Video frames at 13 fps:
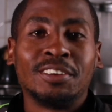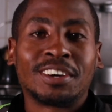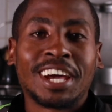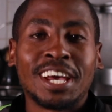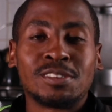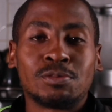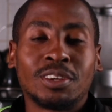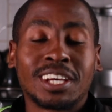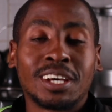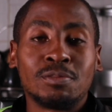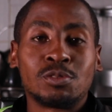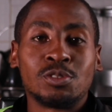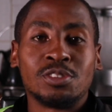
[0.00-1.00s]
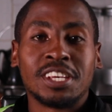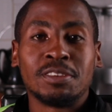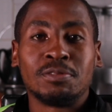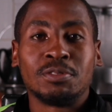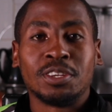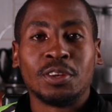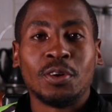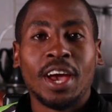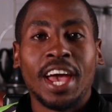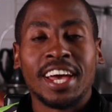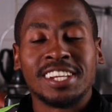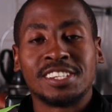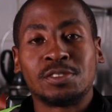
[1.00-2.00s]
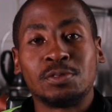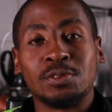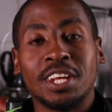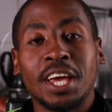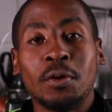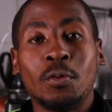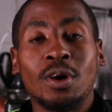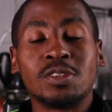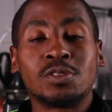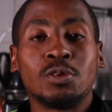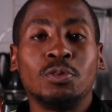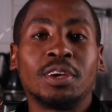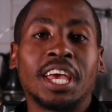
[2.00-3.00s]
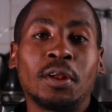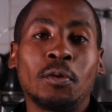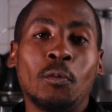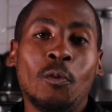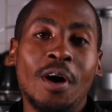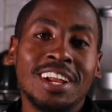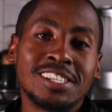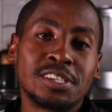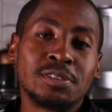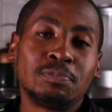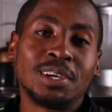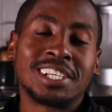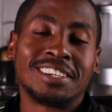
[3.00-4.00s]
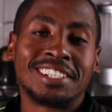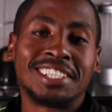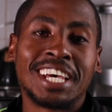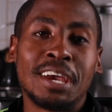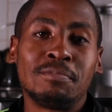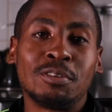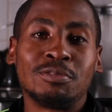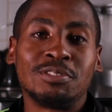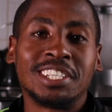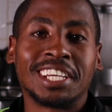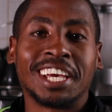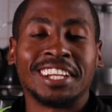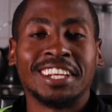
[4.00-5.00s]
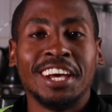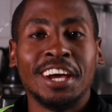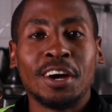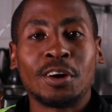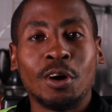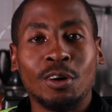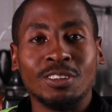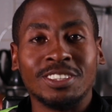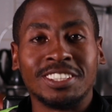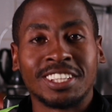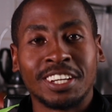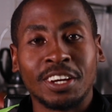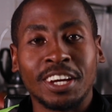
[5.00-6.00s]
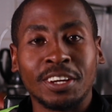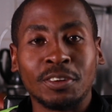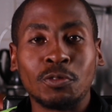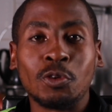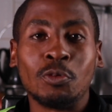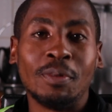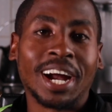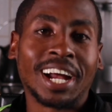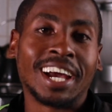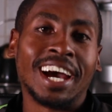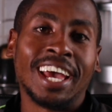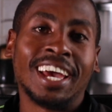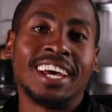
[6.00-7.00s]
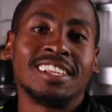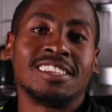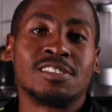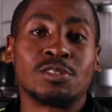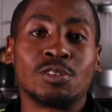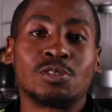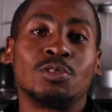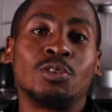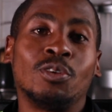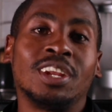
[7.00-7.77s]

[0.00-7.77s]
Hello guys, welcome to today's video, and today we want to look at one special type of chicken called Inkukhu Makhaya. This is also